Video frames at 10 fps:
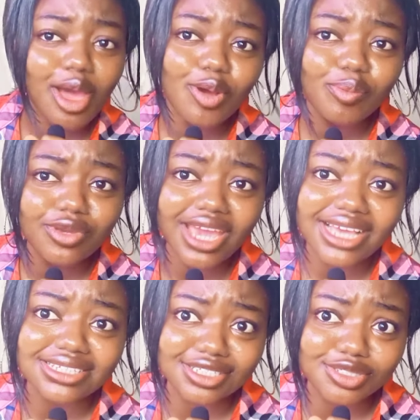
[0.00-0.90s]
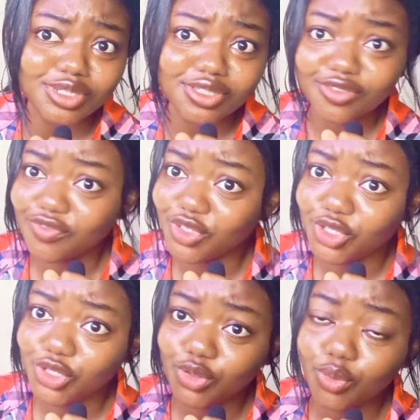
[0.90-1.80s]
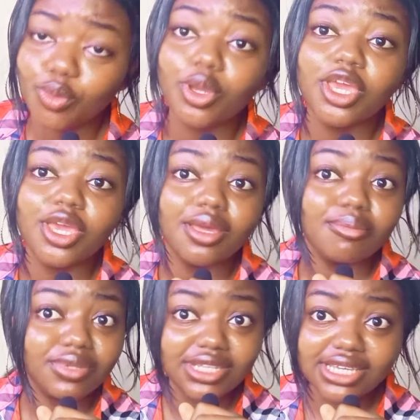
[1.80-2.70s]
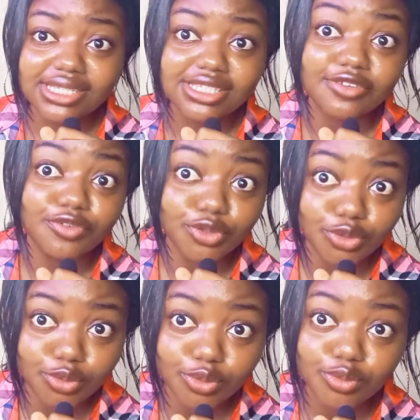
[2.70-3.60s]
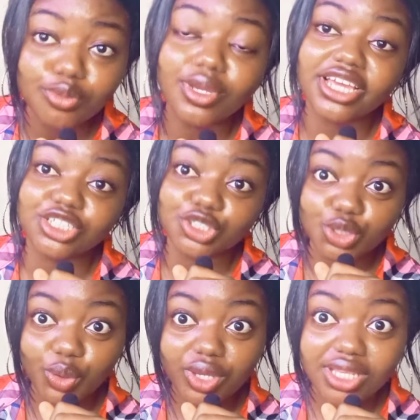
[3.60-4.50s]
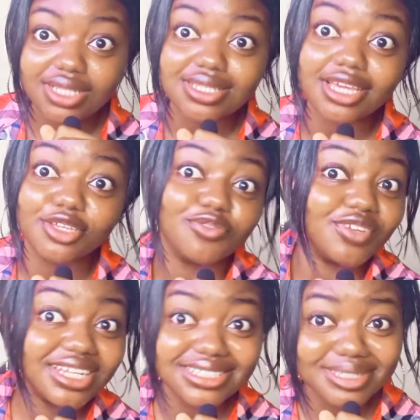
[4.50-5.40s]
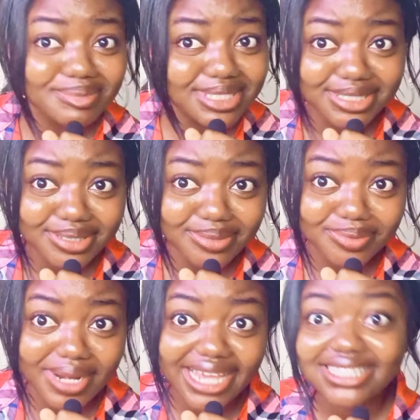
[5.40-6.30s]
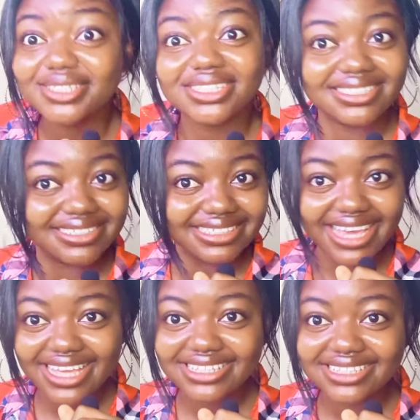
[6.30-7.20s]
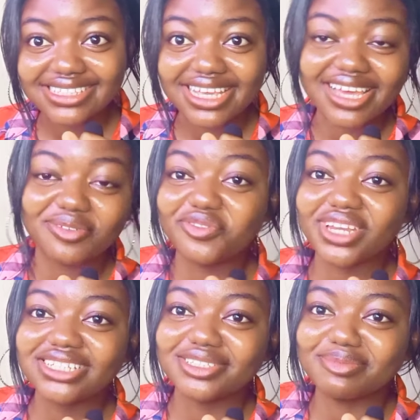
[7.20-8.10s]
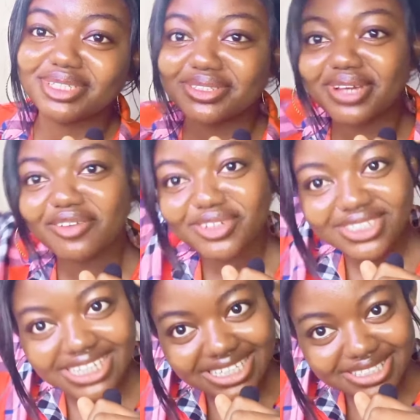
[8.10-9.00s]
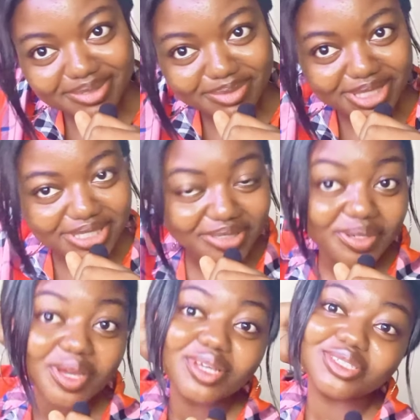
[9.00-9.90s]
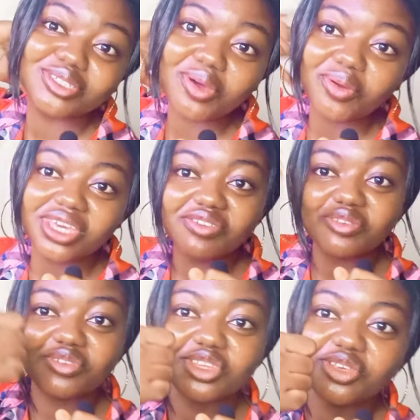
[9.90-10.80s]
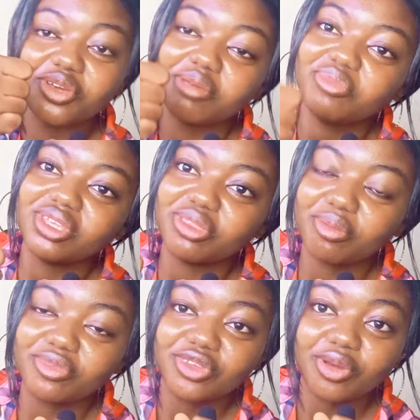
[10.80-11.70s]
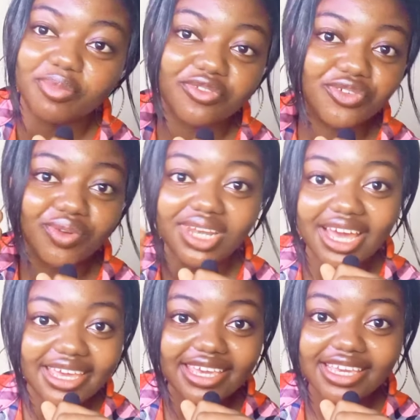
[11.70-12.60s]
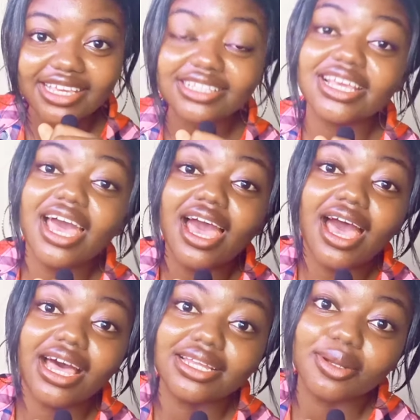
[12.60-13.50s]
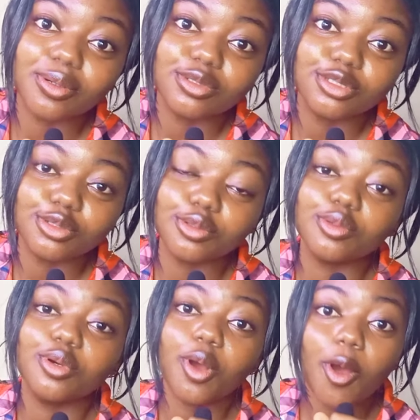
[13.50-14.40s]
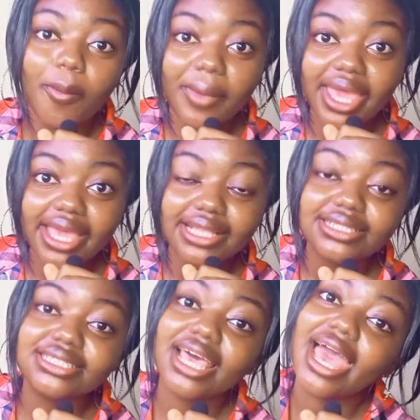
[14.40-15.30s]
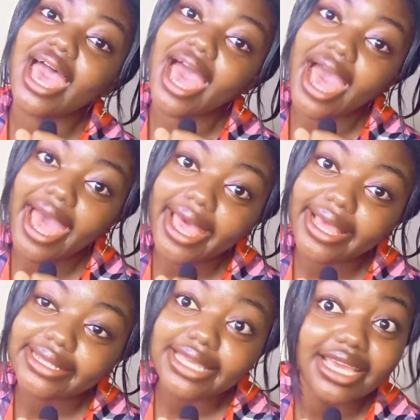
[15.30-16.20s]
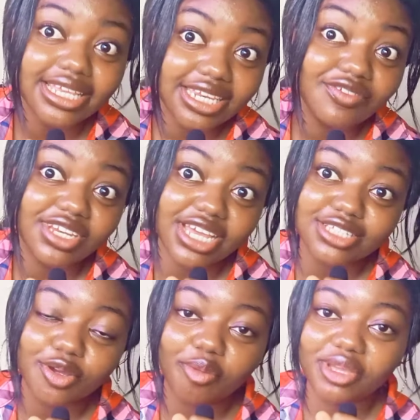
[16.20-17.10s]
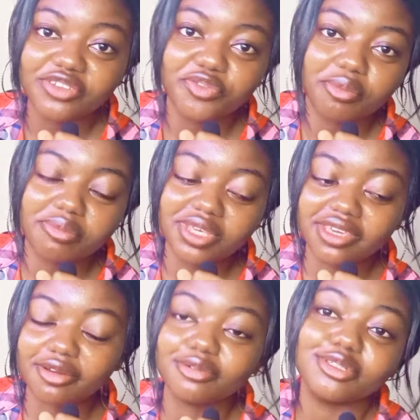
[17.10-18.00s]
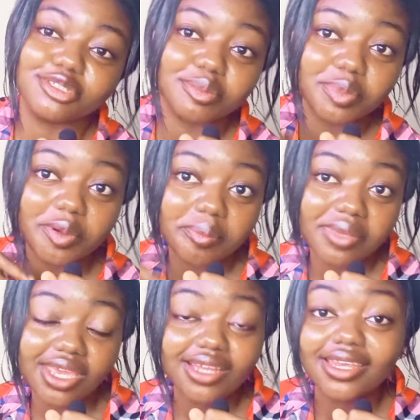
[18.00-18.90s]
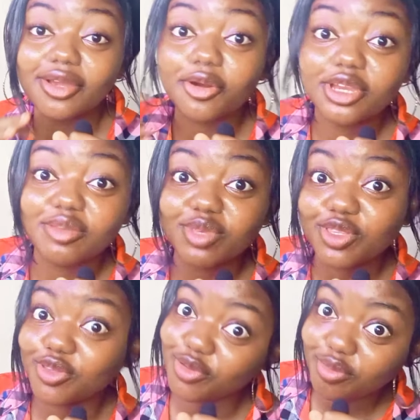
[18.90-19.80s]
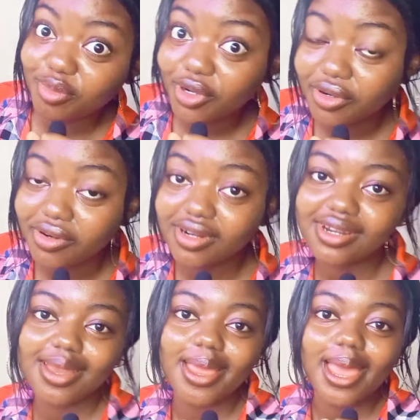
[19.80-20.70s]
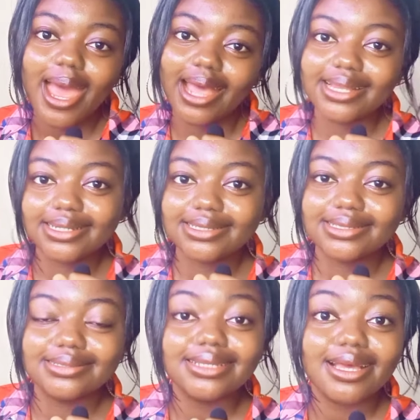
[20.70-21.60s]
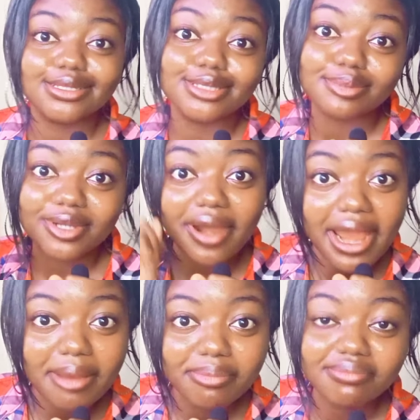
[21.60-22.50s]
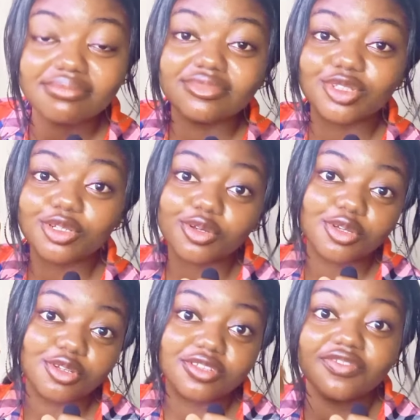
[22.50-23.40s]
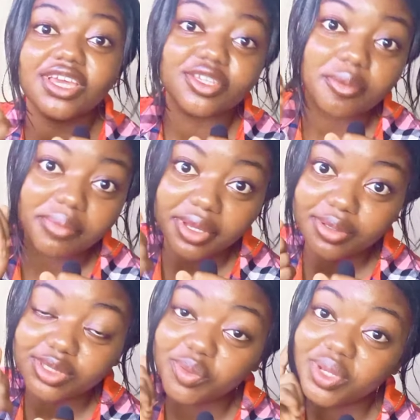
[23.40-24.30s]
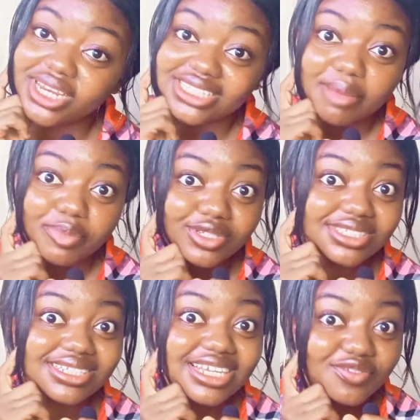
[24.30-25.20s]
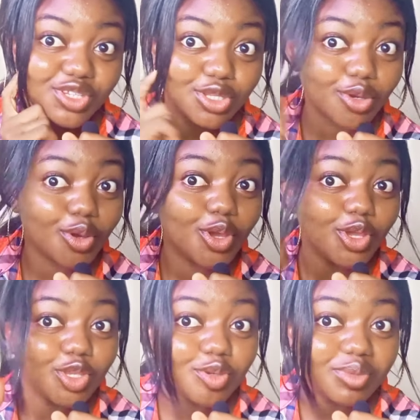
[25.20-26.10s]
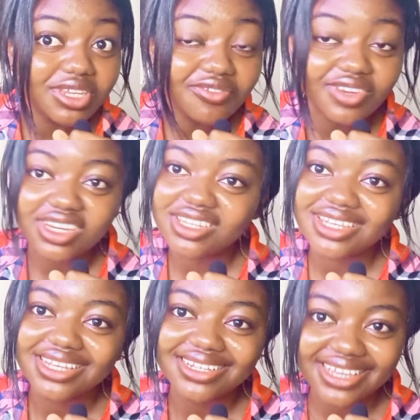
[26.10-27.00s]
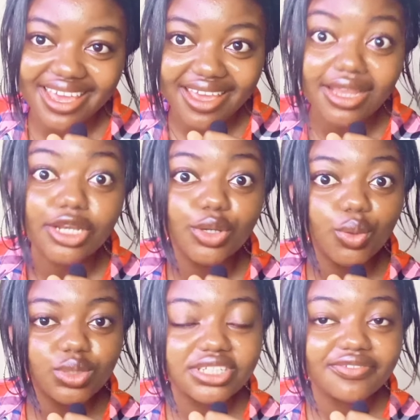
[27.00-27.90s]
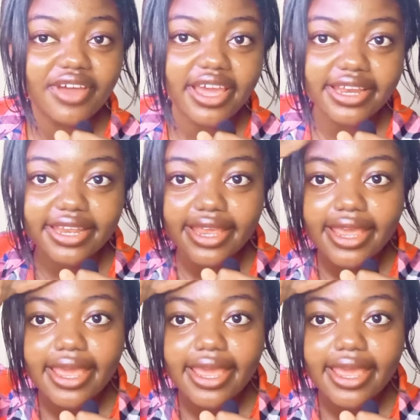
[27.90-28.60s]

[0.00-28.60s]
I hope you guys enjoyed this video. Please, if you do enjoy it and you've learned something new, right? Yes, we've learned something new. I've also learned something new. So give the video a big thumbs up if you like it, and also comment, and yeah, leave a nice comment for baby girl to support me and encourage me to do more. And yeah, subscribe, turn on your notification bell, so when I post the next video, you'll be the first to get notified.